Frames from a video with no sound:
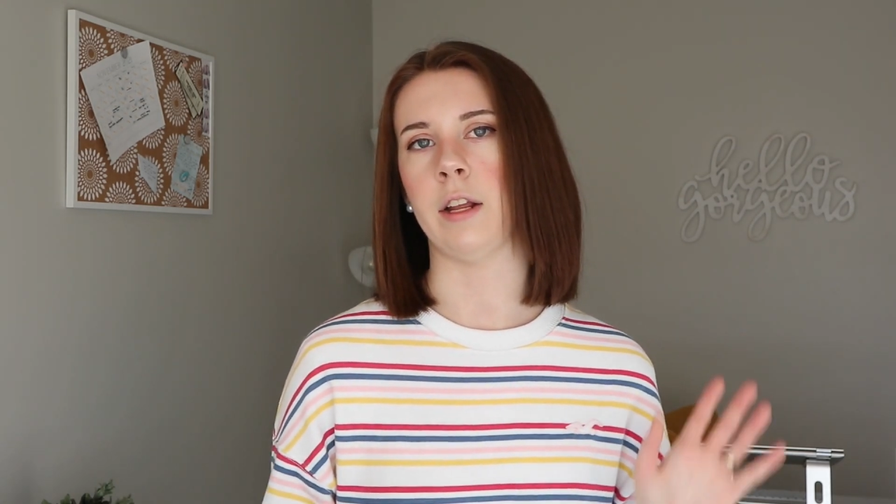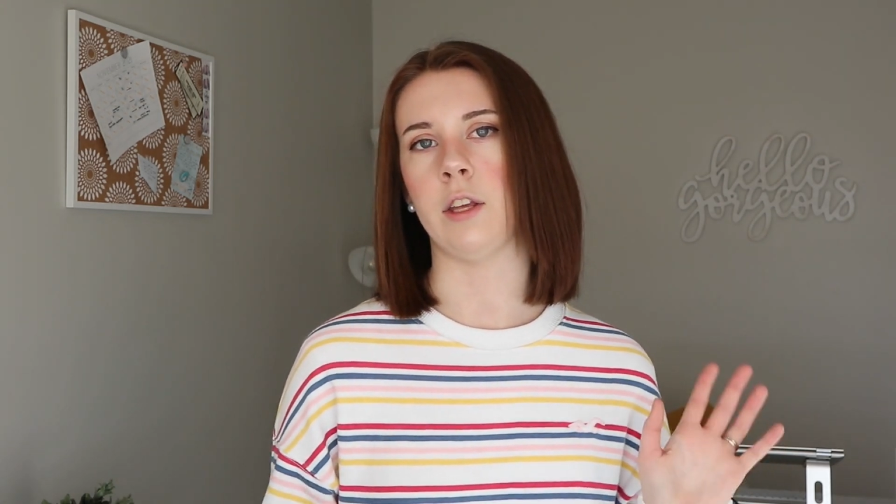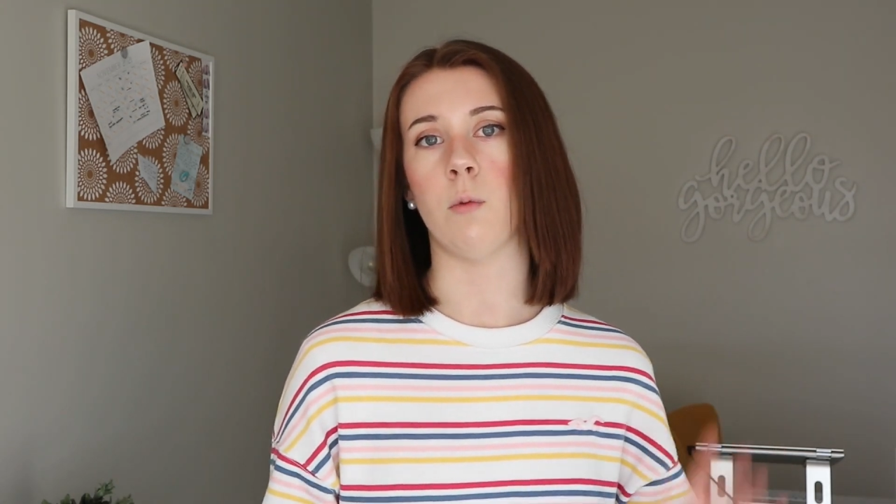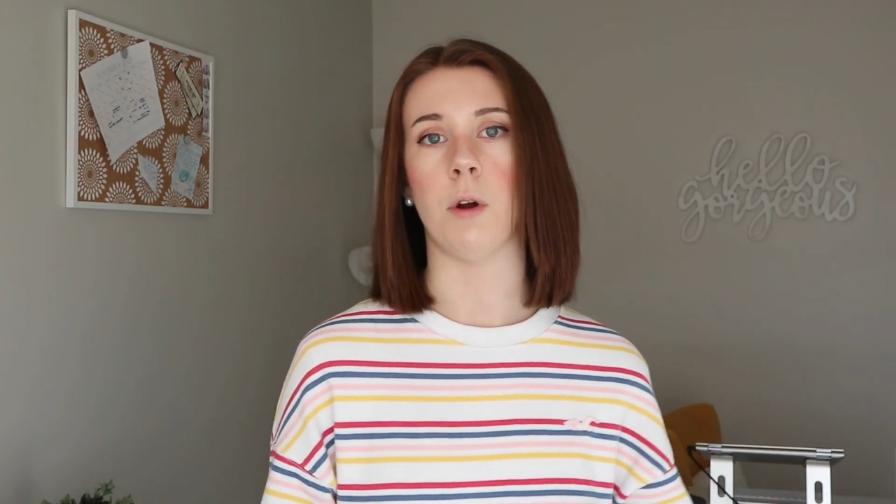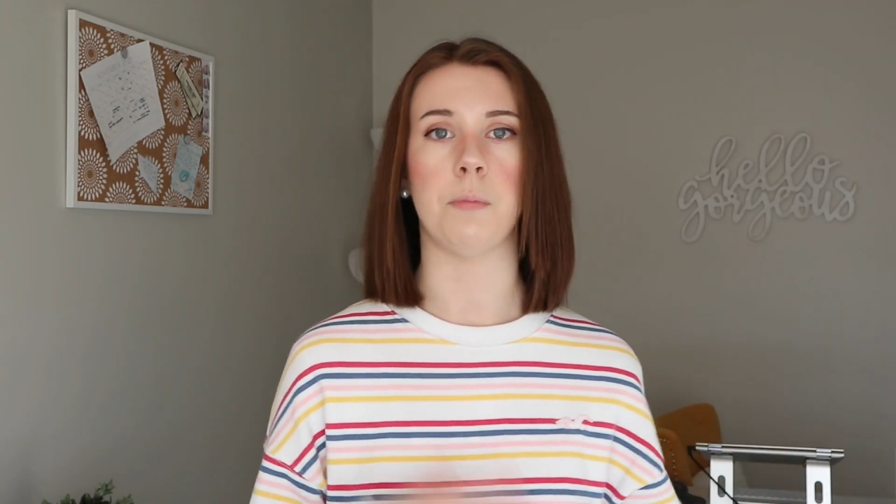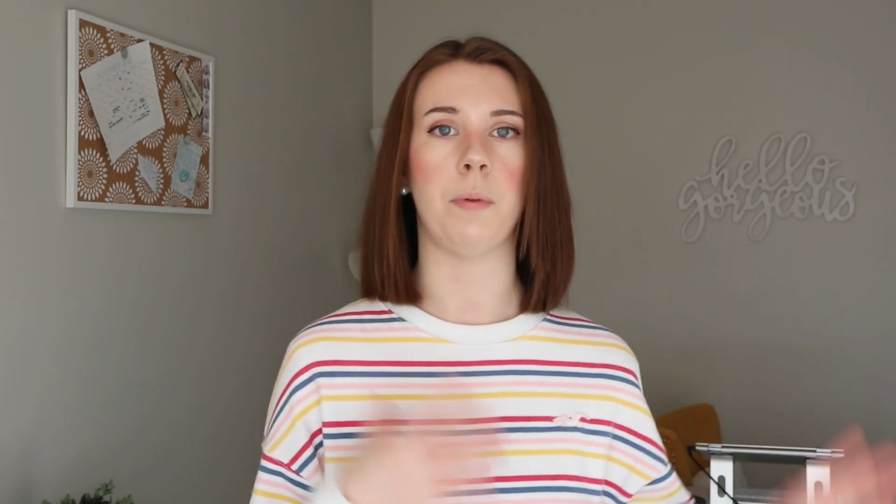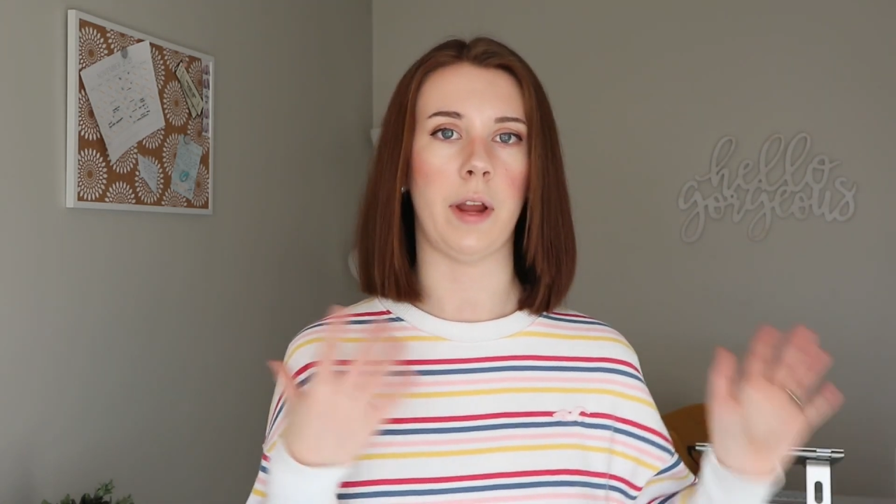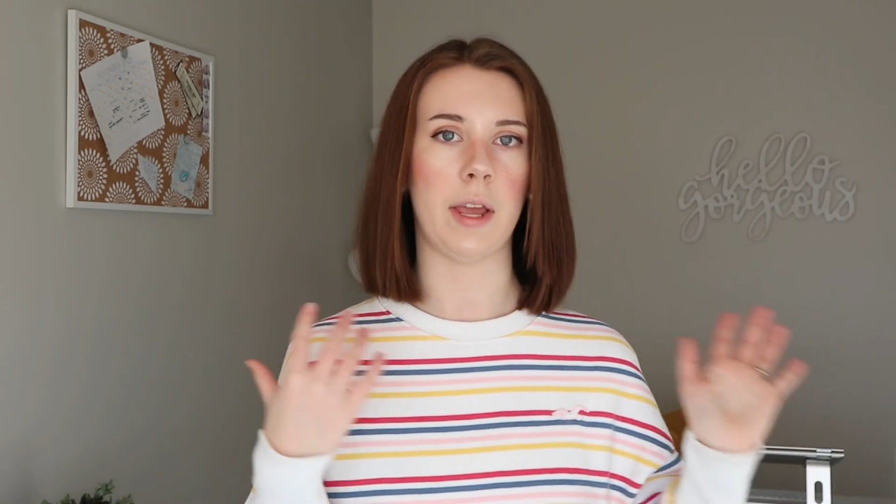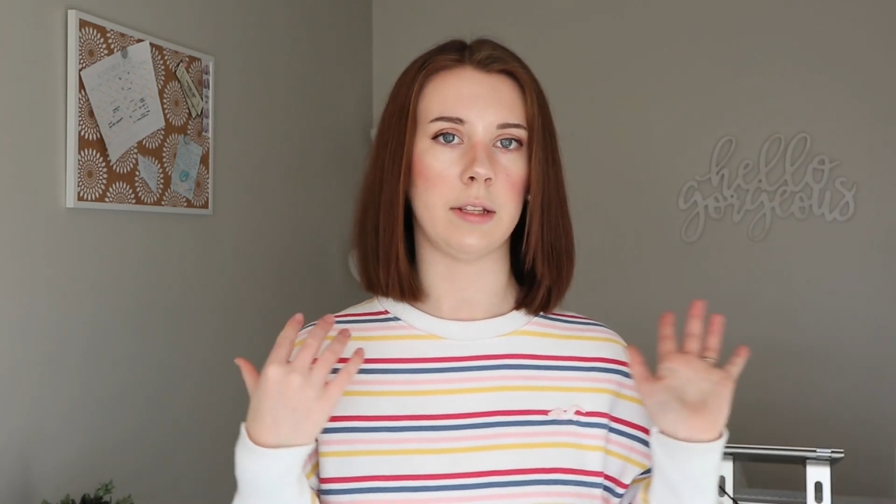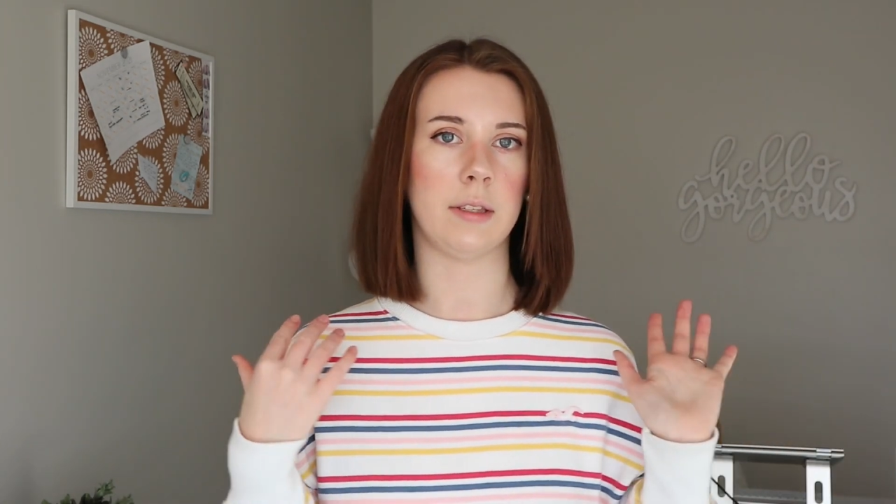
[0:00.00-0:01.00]
and you want to put
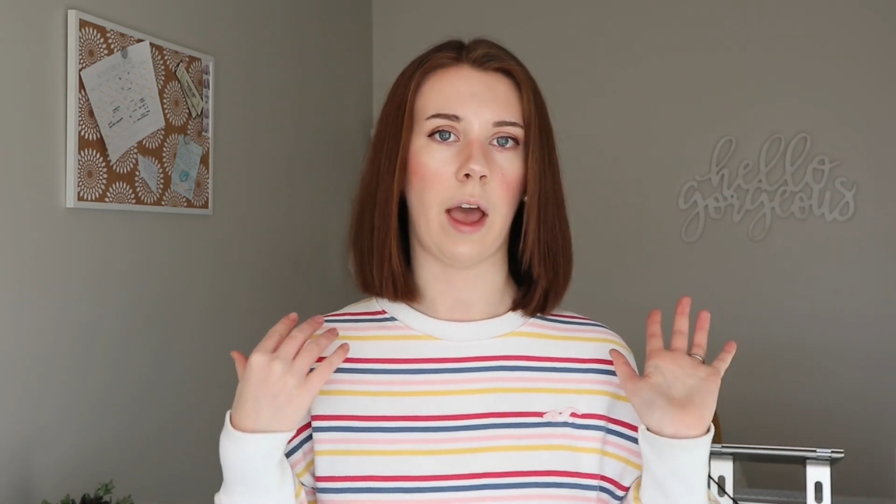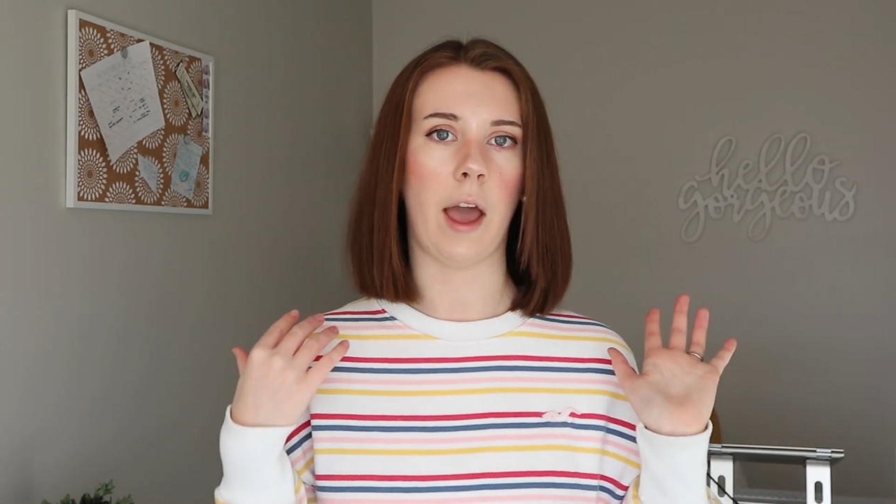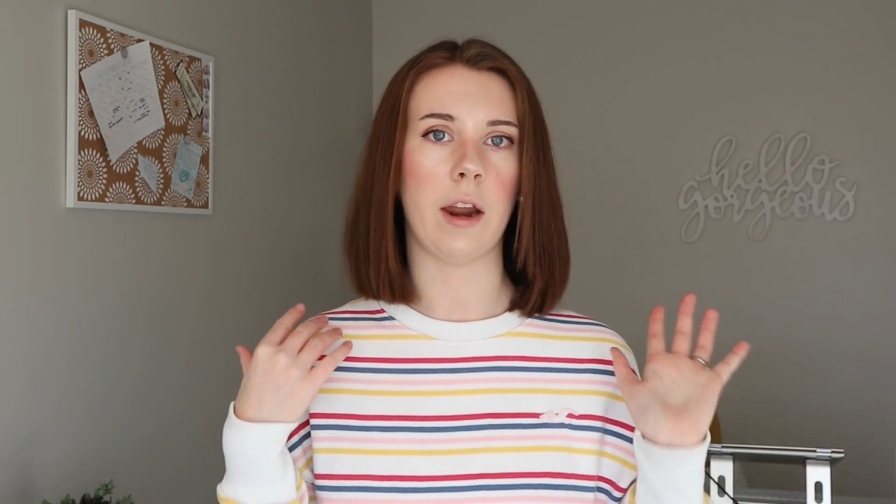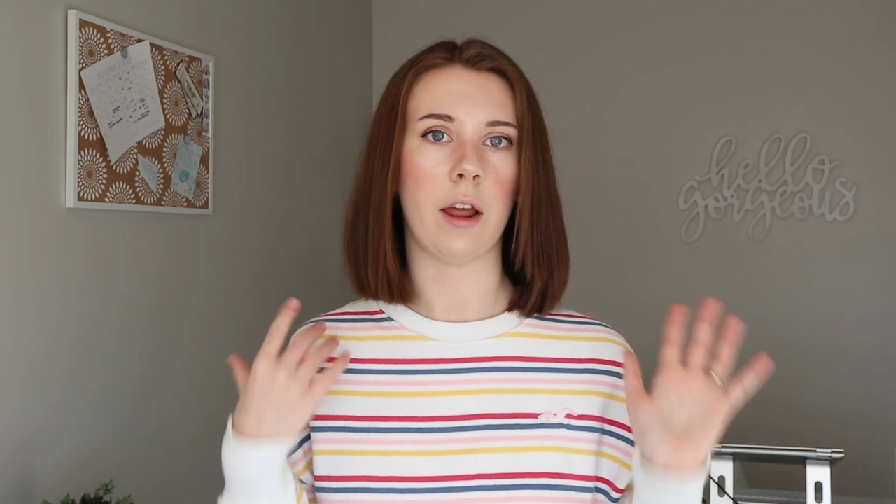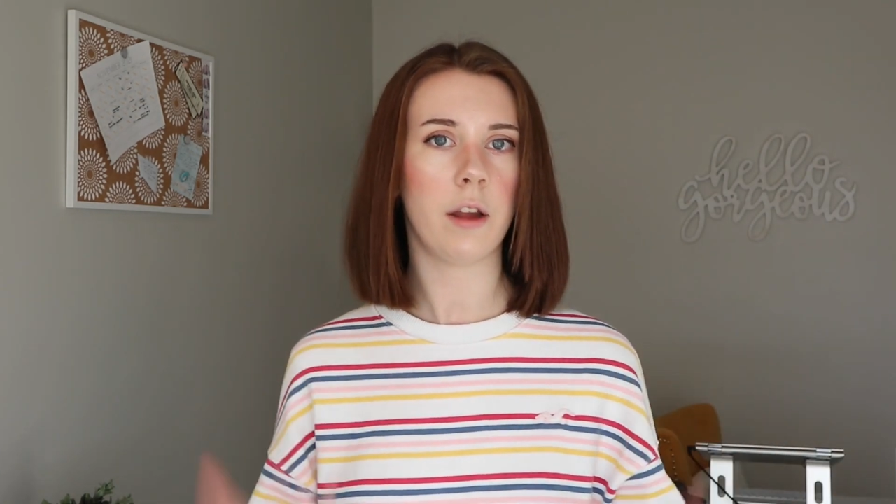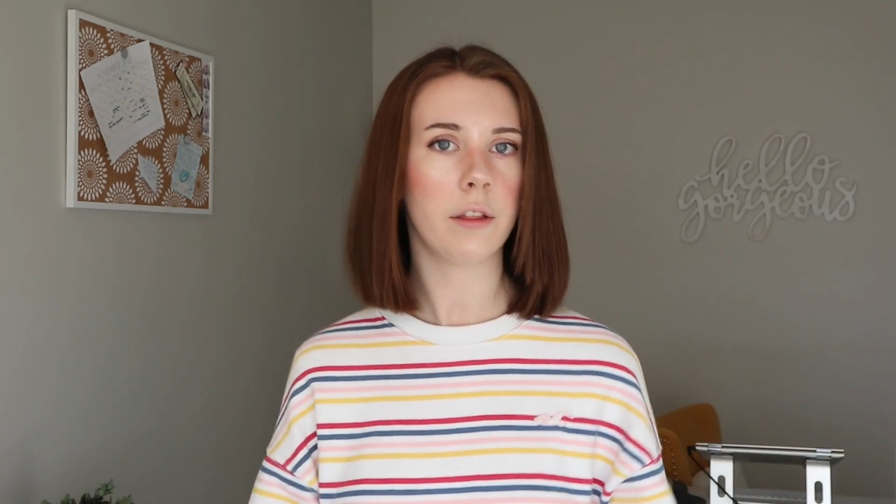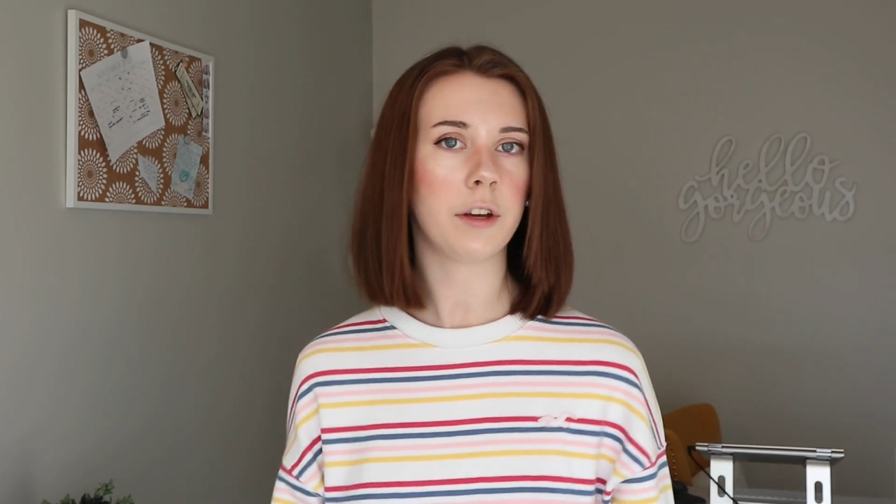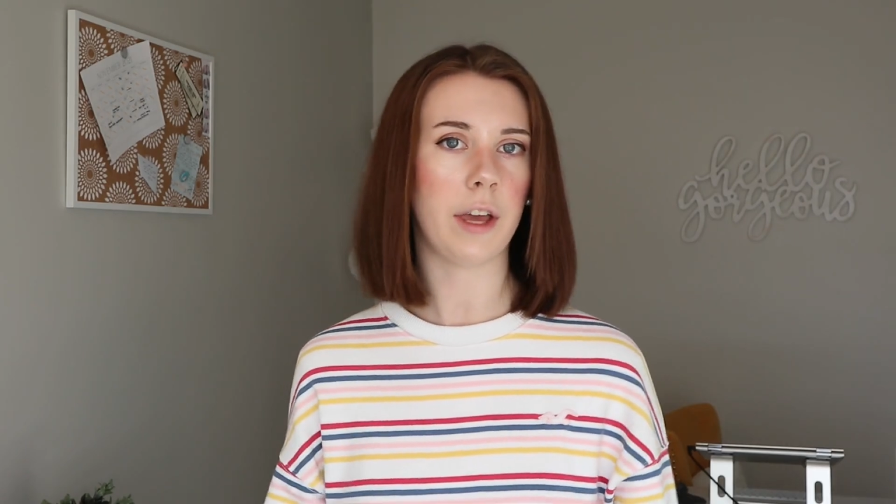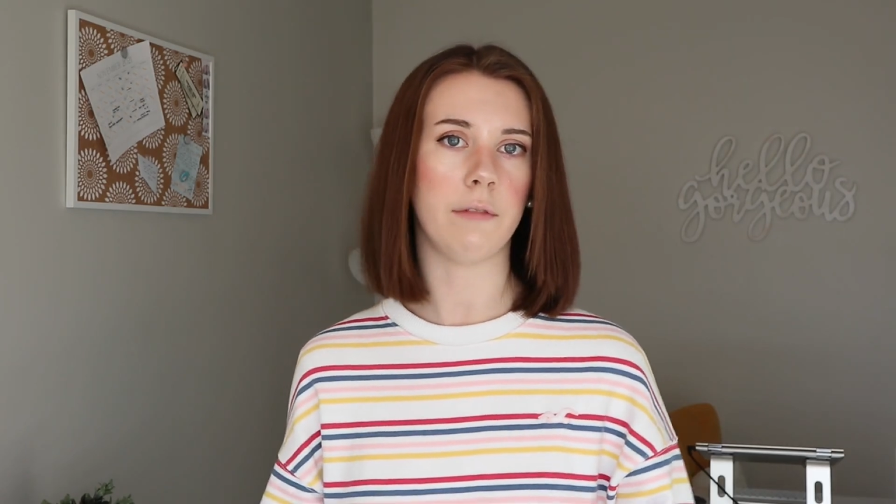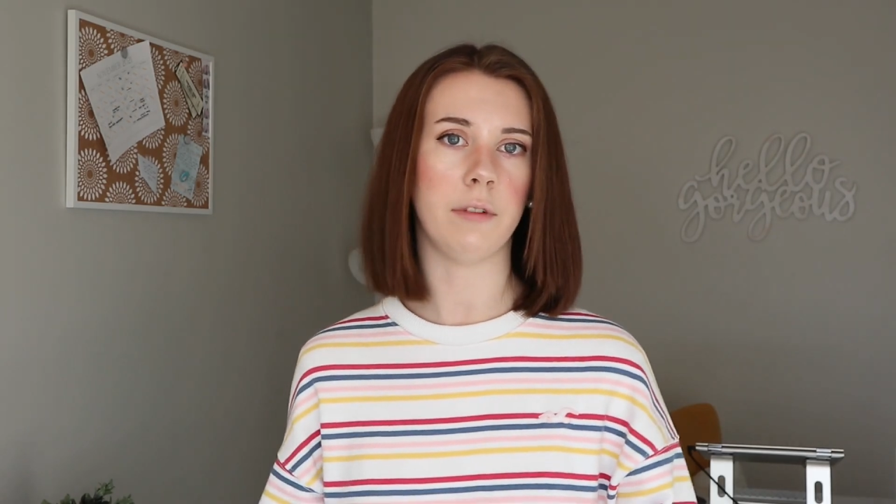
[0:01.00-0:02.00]
it inside another
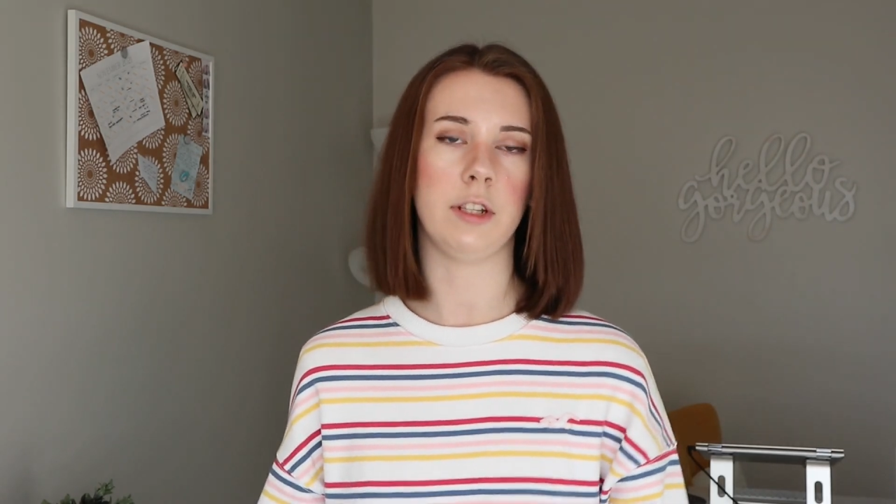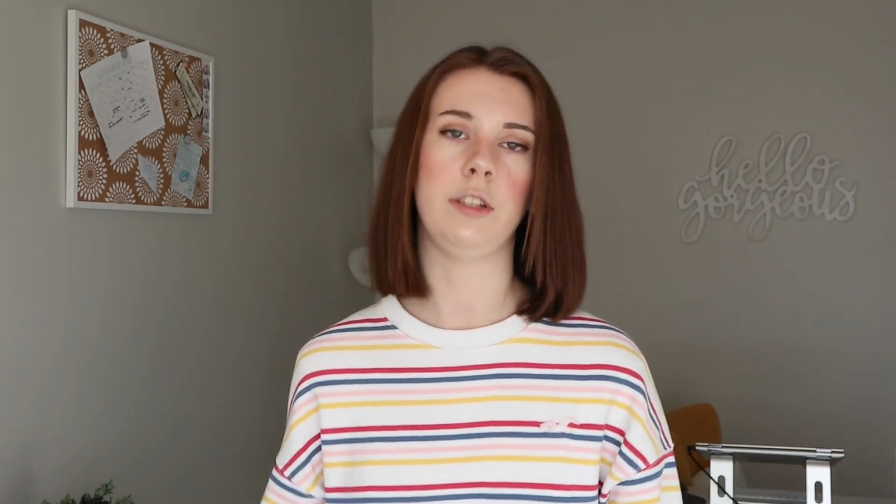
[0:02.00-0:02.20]
Canva